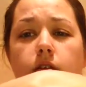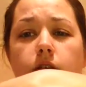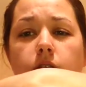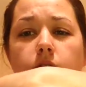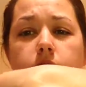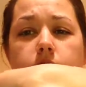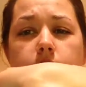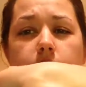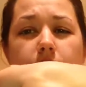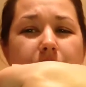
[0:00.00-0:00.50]
you
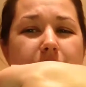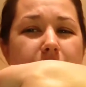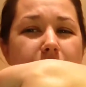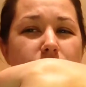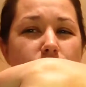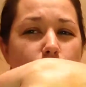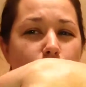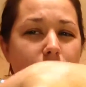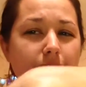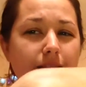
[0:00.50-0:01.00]
see, it's, it's
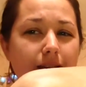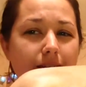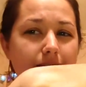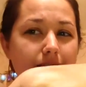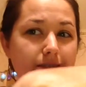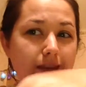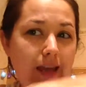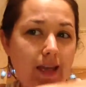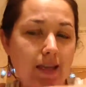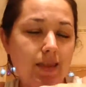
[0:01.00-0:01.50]
almost like a
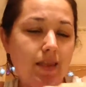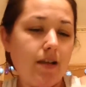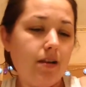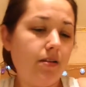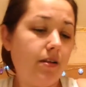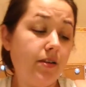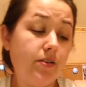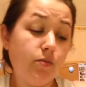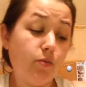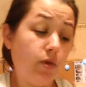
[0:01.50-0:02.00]
stain
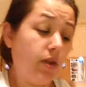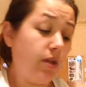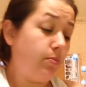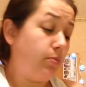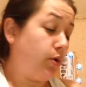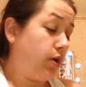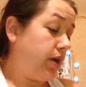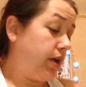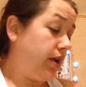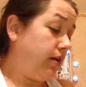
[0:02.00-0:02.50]
there. It's really
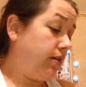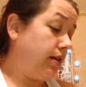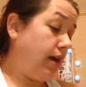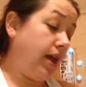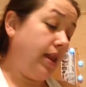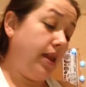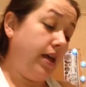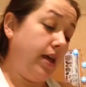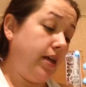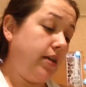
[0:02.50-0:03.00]
pretty. I
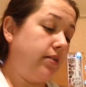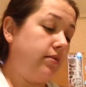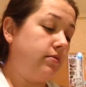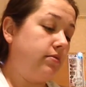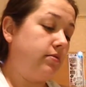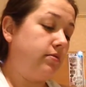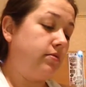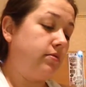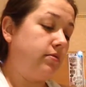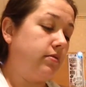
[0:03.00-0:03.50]
like it.
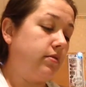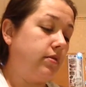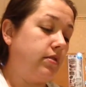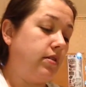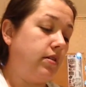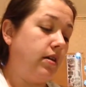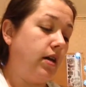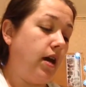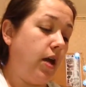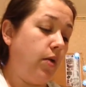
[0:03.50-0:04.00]

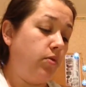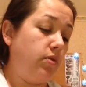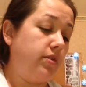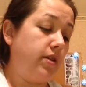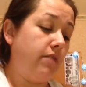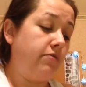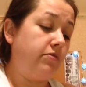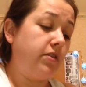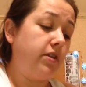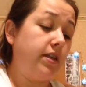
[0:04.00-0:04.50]
I will
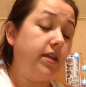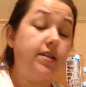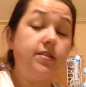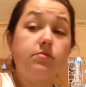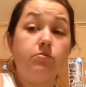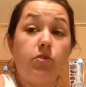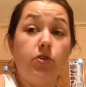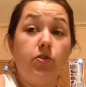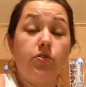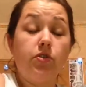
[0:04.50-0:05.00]
definitely get
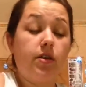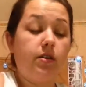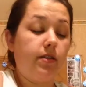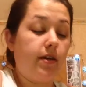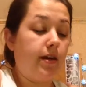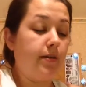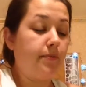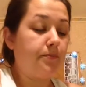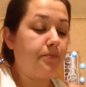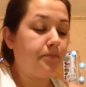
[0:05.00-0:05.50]
some use out of
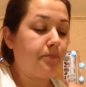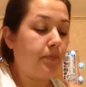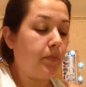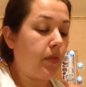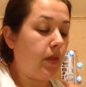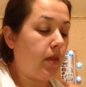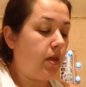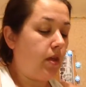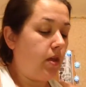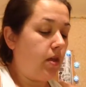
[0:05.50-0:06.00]
that.
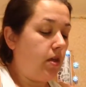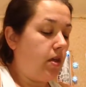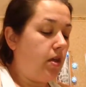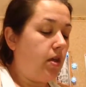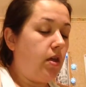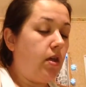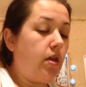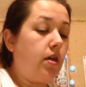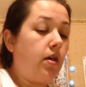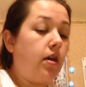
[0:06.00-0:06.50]

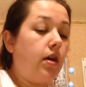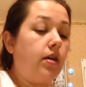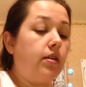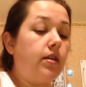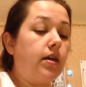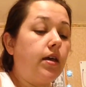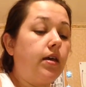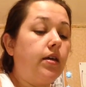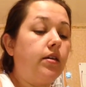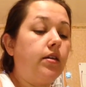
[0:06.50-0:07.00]
And
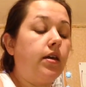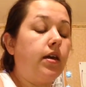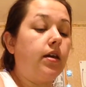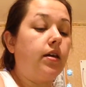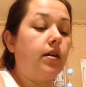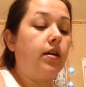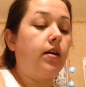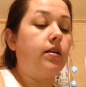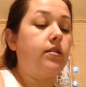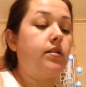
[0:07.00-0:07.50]
then I
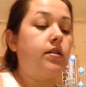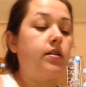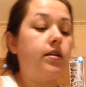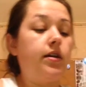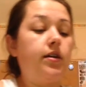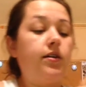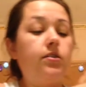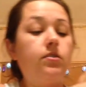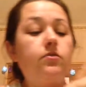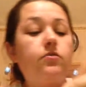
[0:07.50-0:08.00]
got an
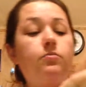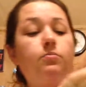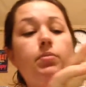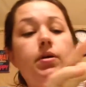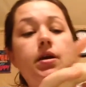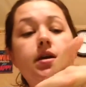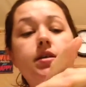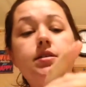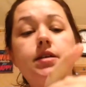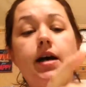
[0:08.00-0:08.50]
e.l.f.
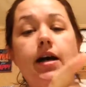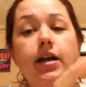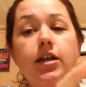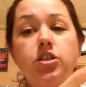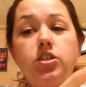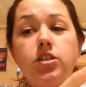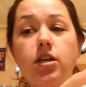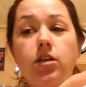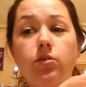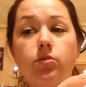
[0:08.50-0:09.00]
Baked
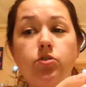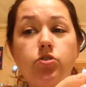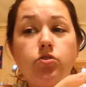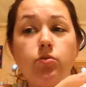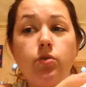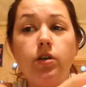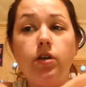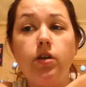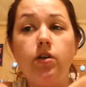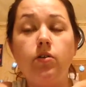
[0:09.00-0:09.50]
Eyeshadow
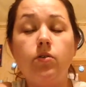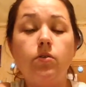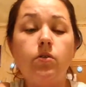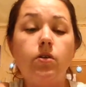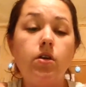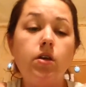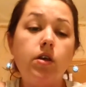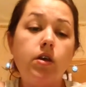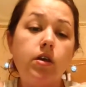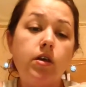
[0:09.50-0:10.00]
Trio
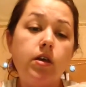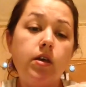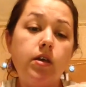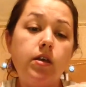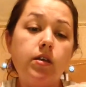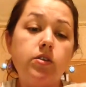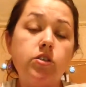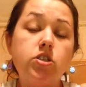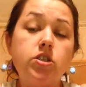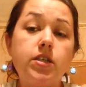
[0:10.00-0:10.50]

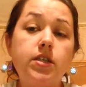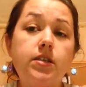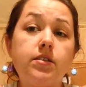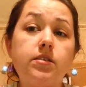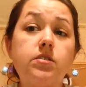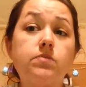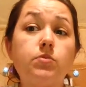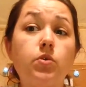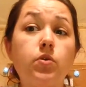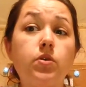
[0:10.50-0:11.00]
in the shade
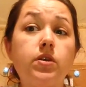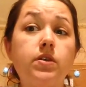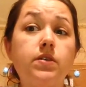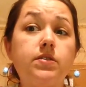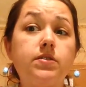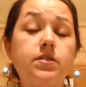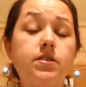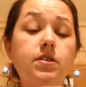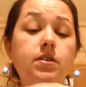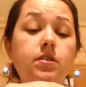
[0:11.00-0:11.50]
Smoky
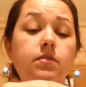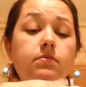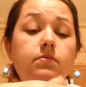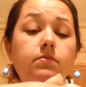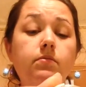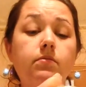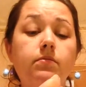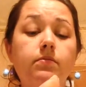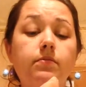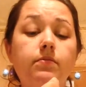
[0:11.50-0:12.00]
Sea.
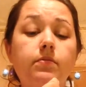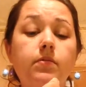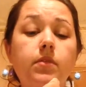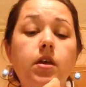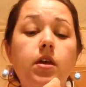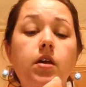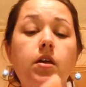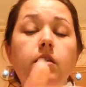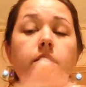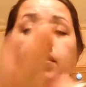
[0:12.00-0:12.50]

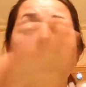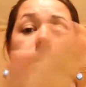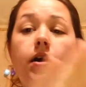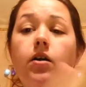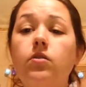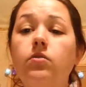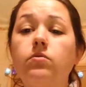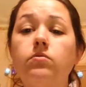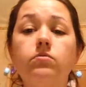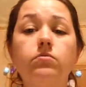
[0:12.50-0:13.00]

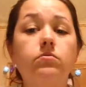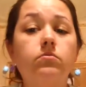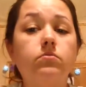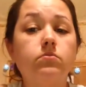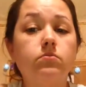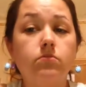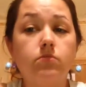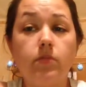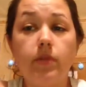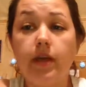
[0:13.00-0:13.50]
Now,
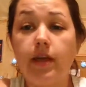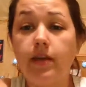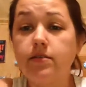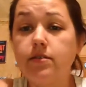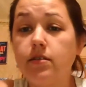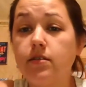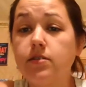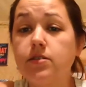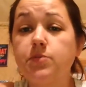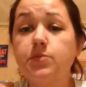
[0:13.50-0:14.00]
like I
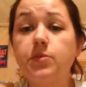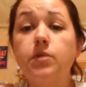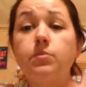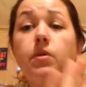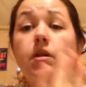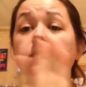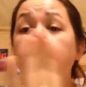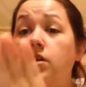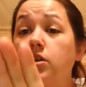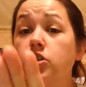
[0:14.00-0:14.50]
said, this has been a
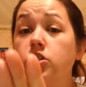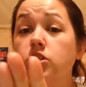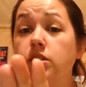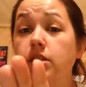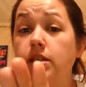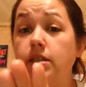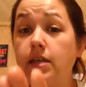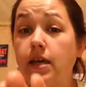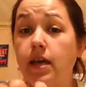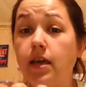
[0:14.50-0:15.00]

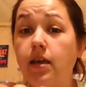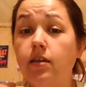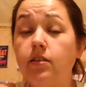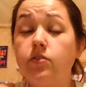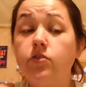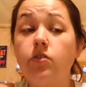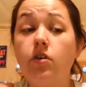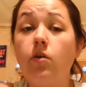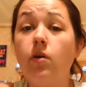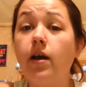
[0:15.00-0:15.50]
malfunctioning day,
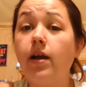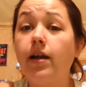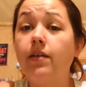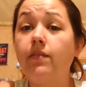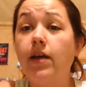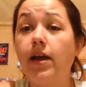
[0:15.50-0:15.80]
so I have